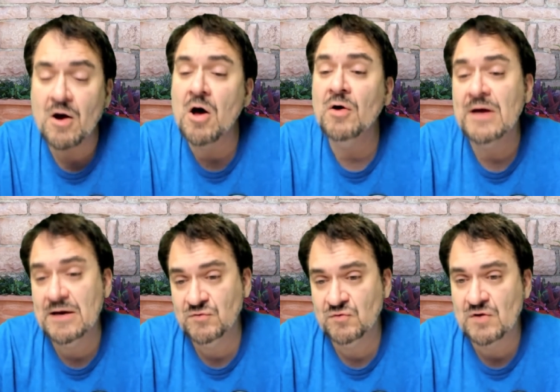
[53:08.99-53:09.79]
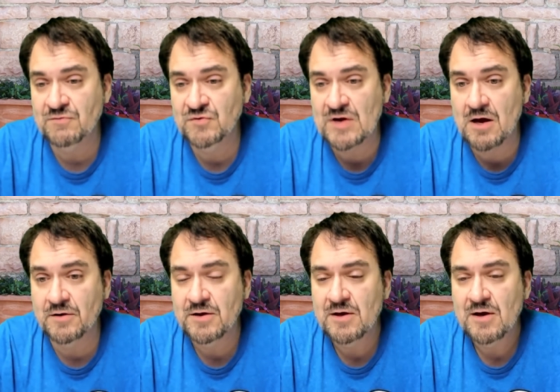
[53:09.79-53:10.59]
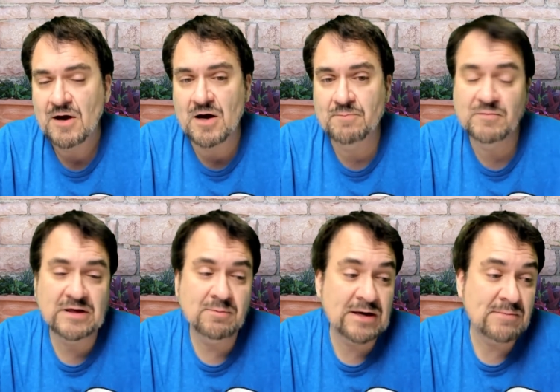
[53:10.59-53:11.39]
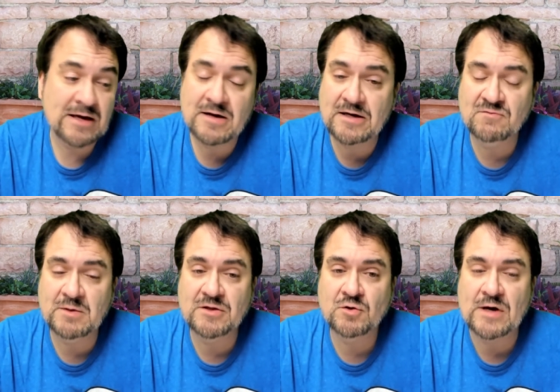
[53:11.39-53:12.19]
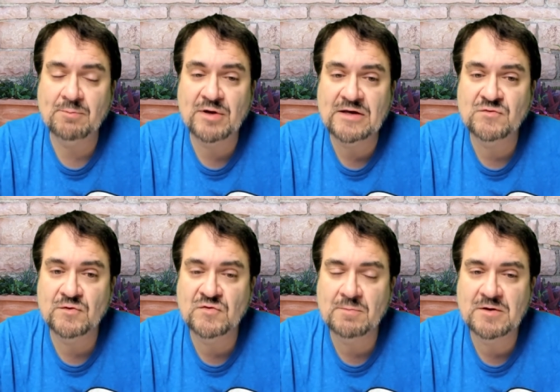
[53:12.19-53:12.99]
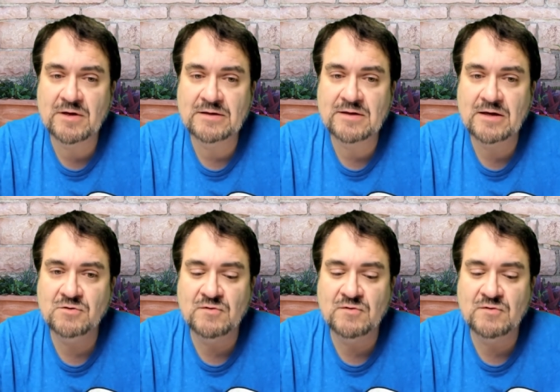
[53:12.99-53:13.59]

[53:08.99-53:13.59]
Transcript: all kinds of stuff sell. Um, eBay may not even be the correct place for something like that.